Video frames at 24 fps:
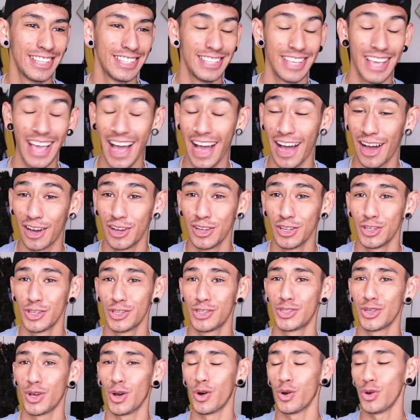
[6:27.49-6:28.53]
Yeah,
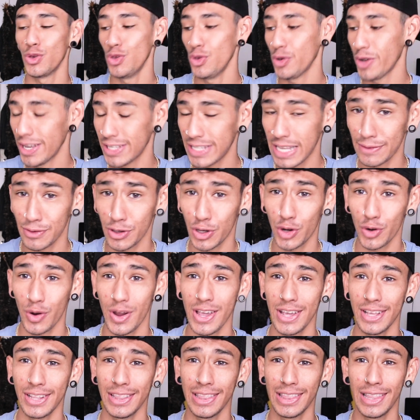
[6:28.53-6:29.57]
so you guys have a
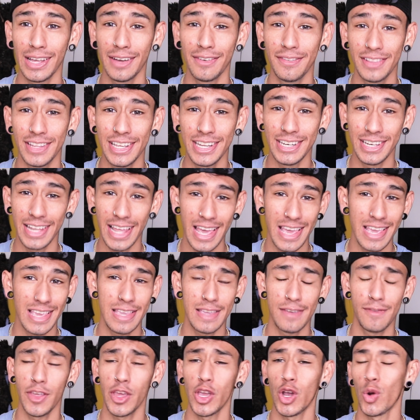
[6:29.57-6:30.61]
great, lovely day,
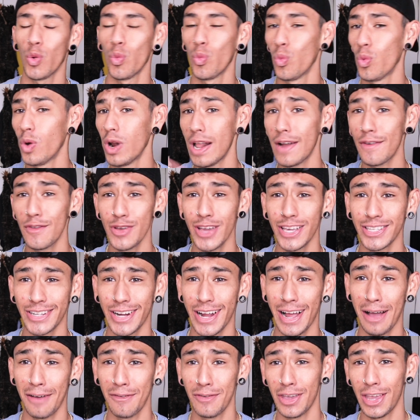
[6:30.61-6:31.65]
evening, or whatever you guys are
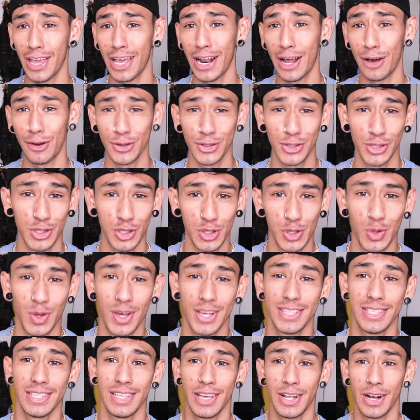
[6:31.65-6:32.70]
having, and I will see you
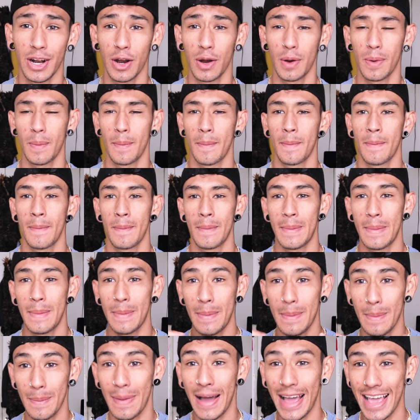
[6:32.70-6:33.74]
guys later.
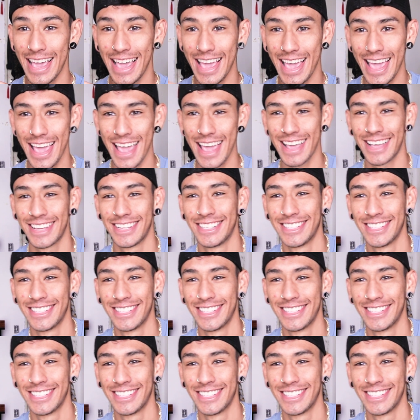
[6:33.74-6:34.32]
Bye.